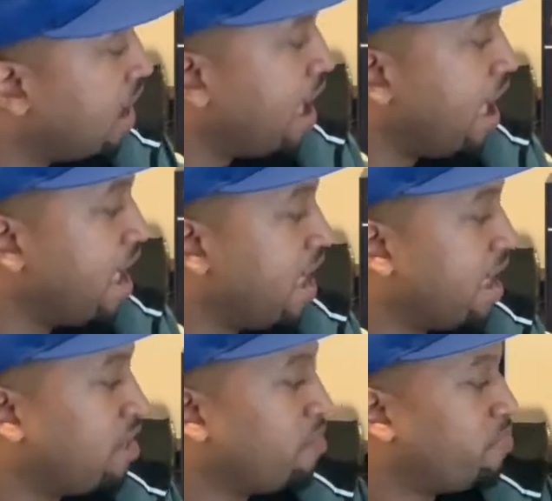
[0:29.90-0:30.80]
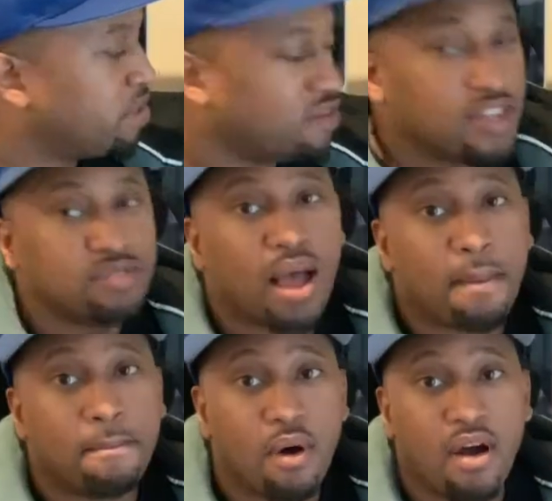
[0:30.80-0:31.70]
but the reason why I
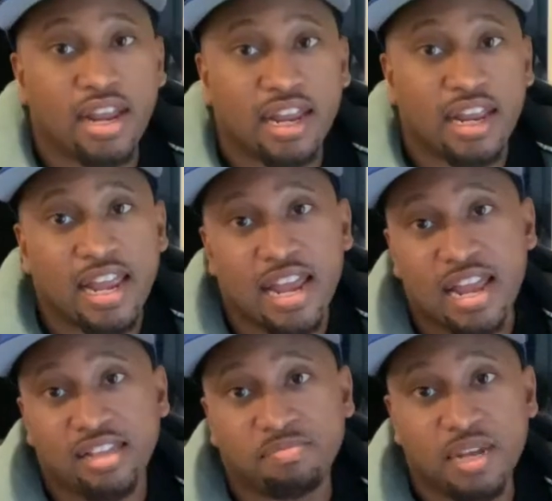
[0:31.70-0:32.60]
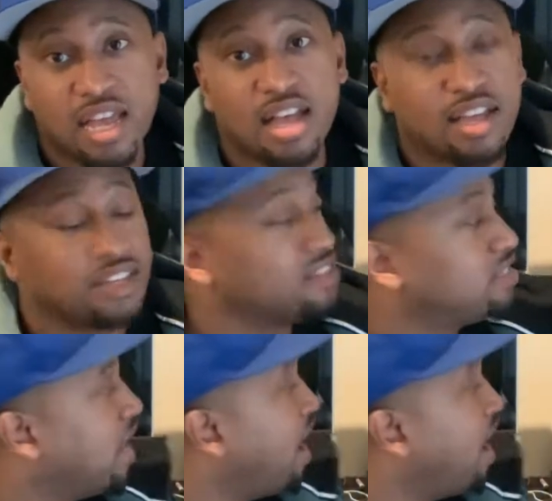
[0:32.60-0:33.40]
bought it is because I